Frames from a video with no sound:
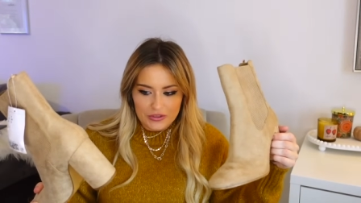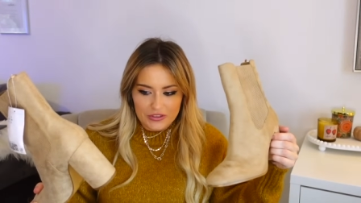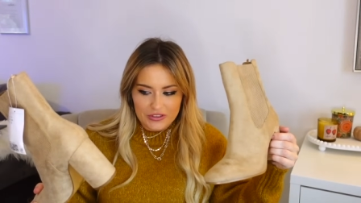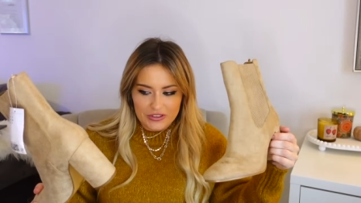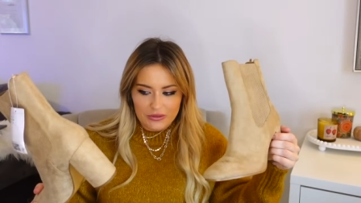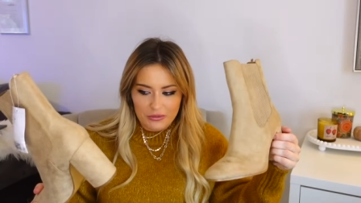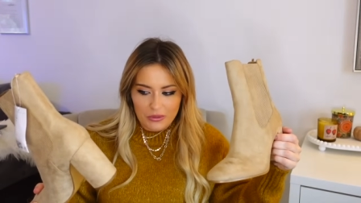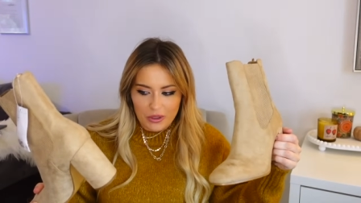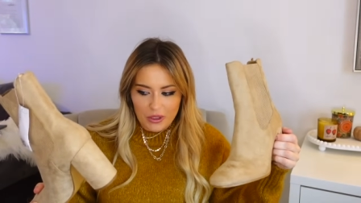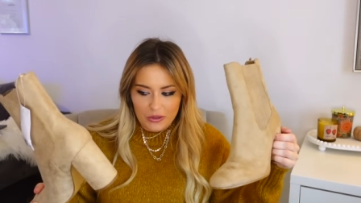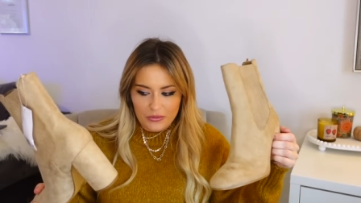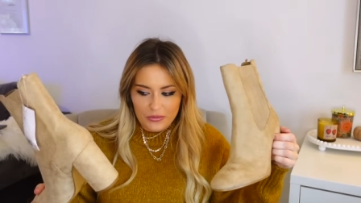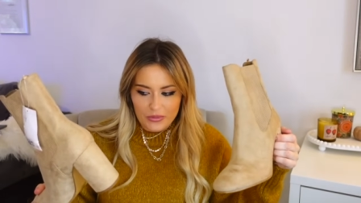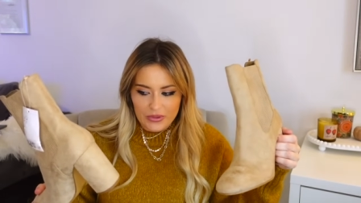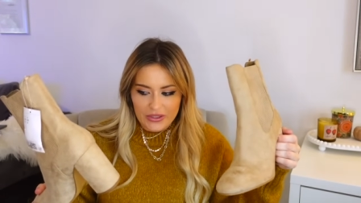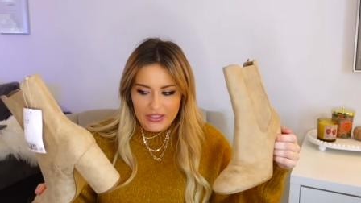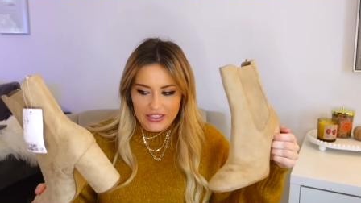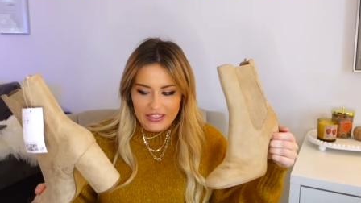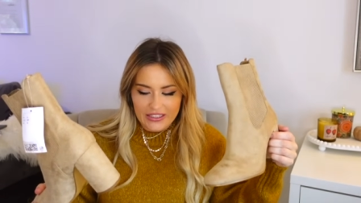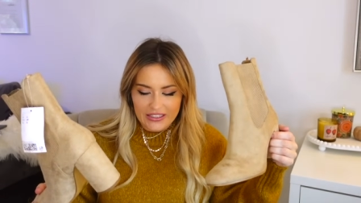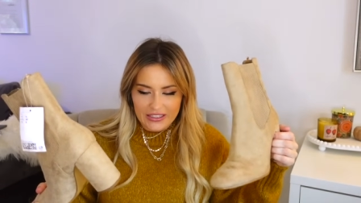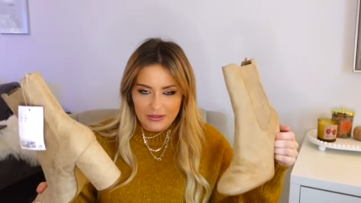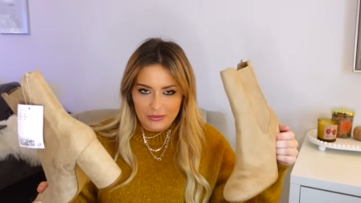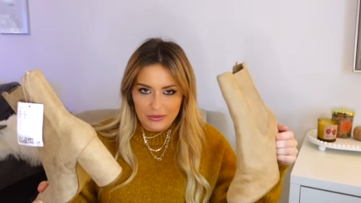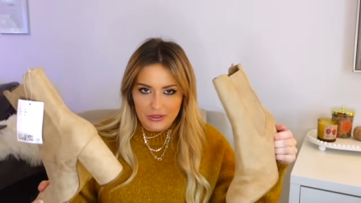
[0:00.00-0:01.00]
so I'm hoping
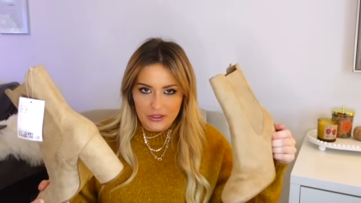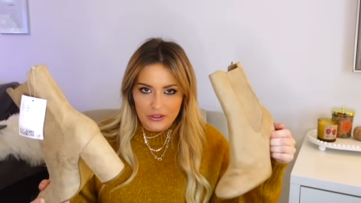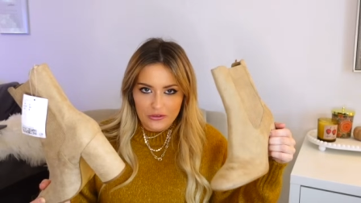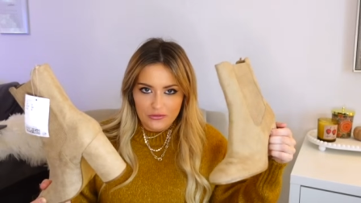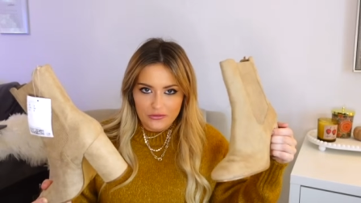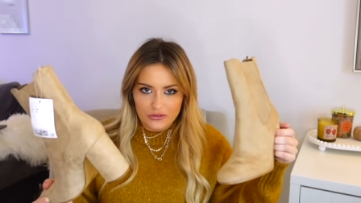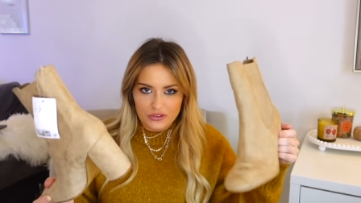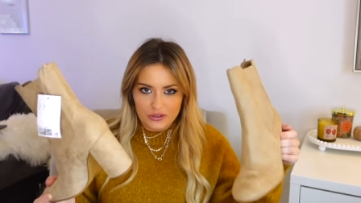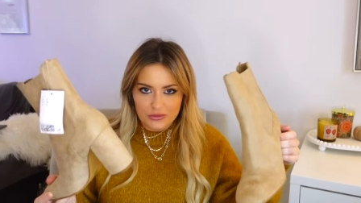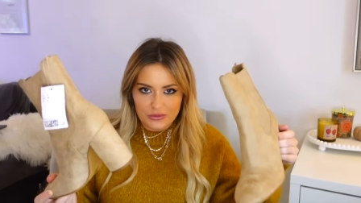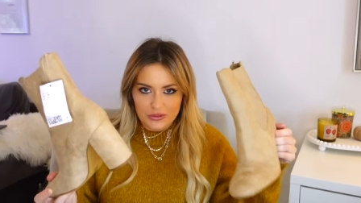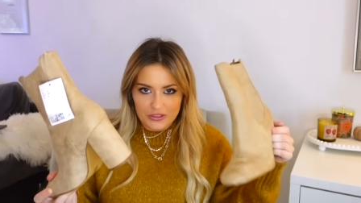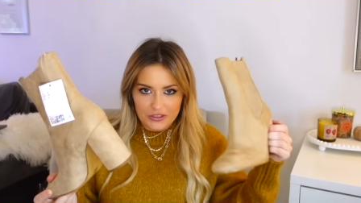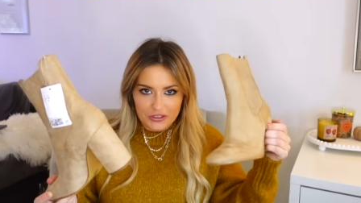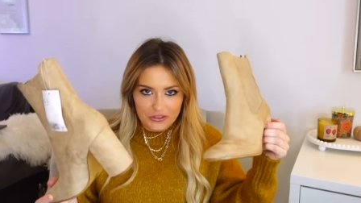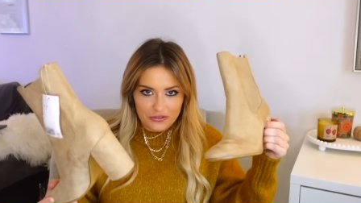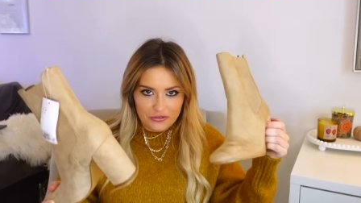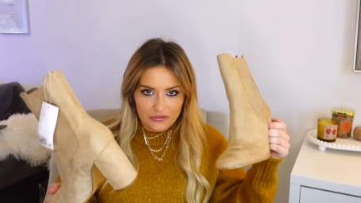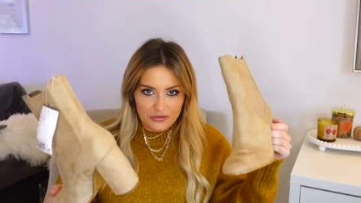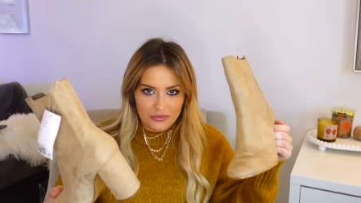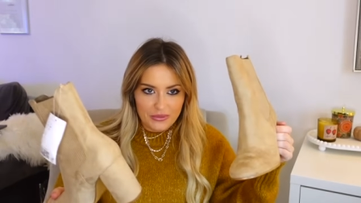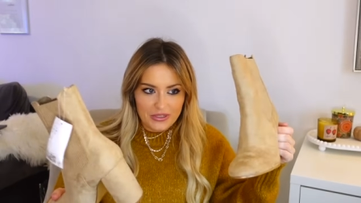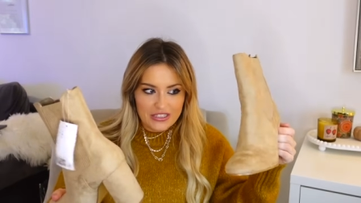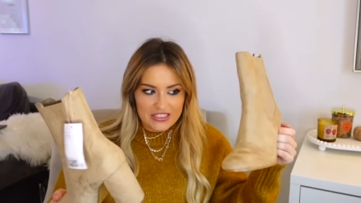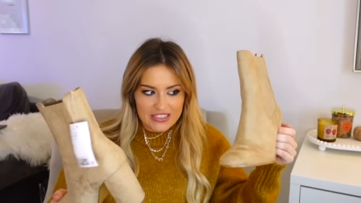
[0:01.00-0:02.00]
that they'll be comfortable enough
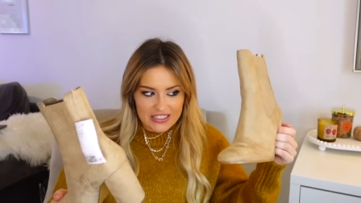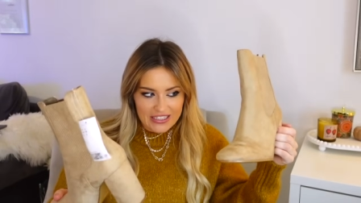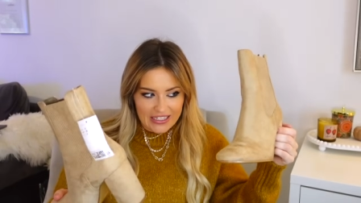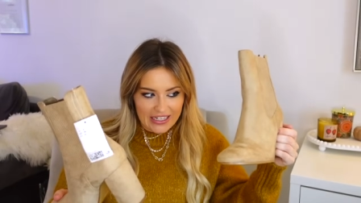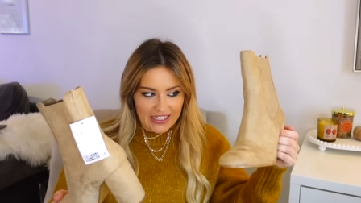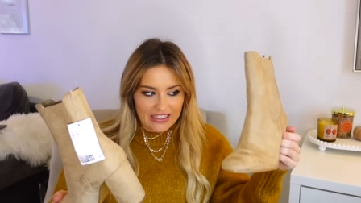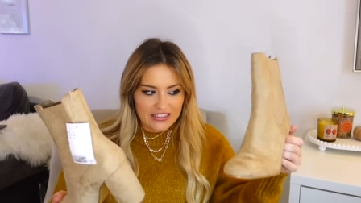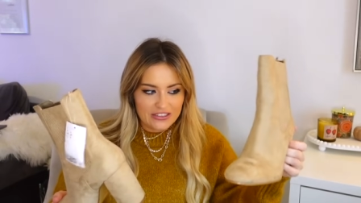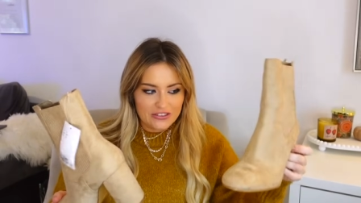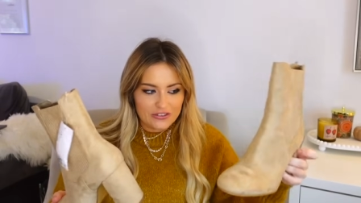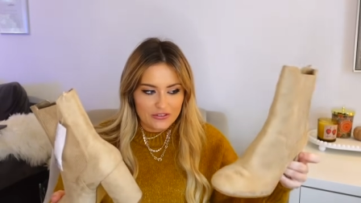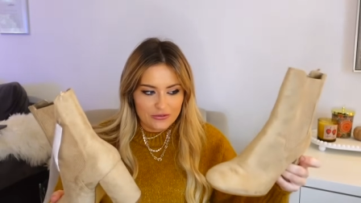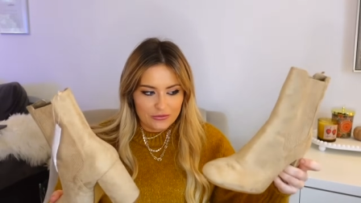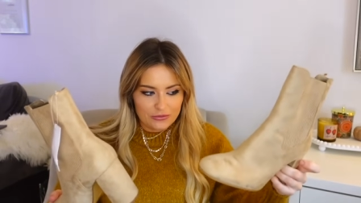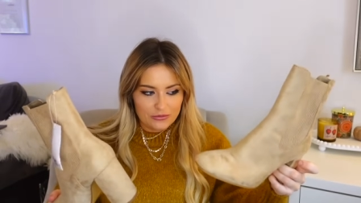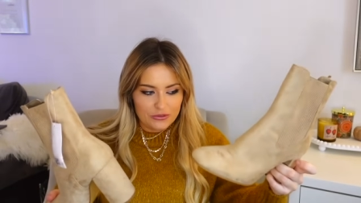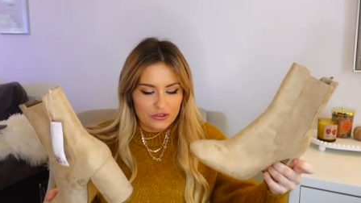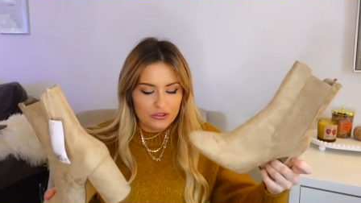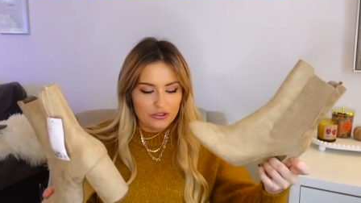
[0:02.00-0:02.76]
for me to get some